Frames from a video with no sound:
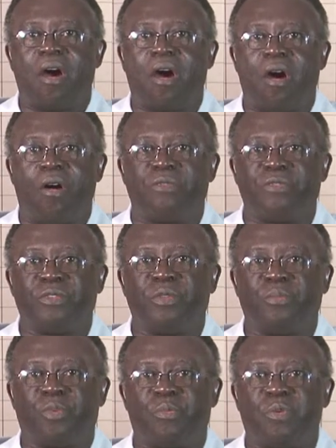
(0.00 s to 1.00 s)
of
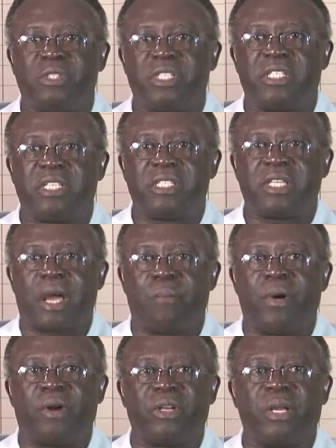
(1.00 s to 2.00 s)
propositions
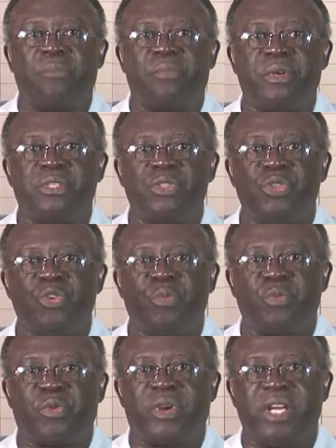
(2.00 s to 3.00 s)
about the
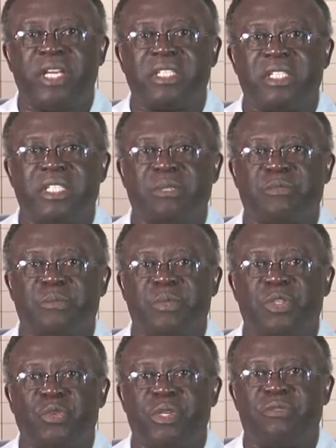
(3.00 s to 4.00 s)
presumed relationships
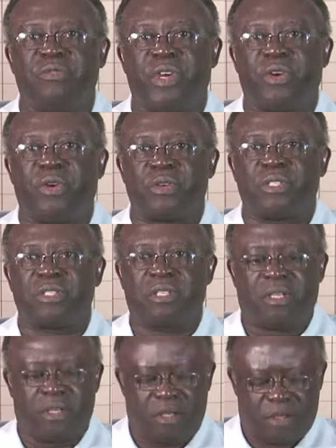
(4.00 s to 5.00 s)
between various
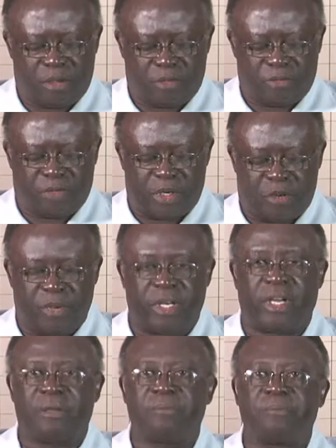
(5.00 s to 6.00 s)

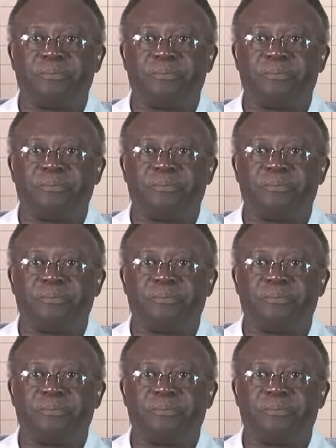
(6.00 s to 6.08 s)
phenomena.